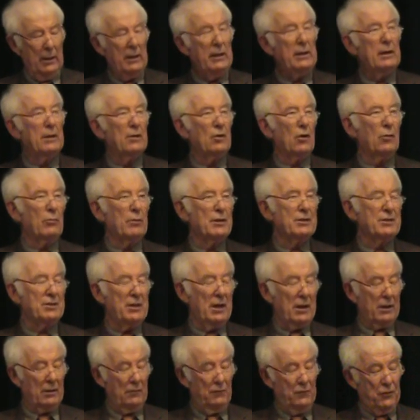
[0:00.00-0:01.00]
He had
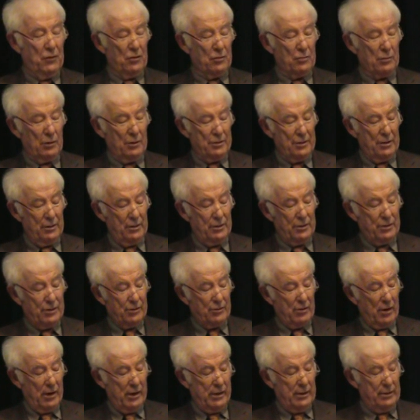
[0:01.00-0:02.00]
always taken funerals in his
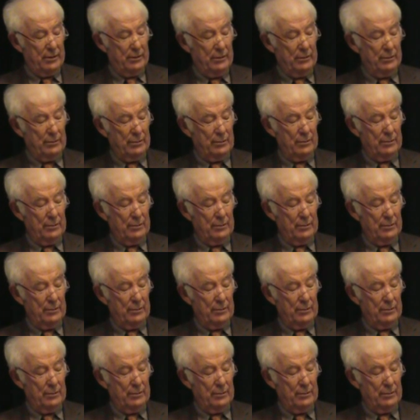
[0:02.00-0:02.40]
stride.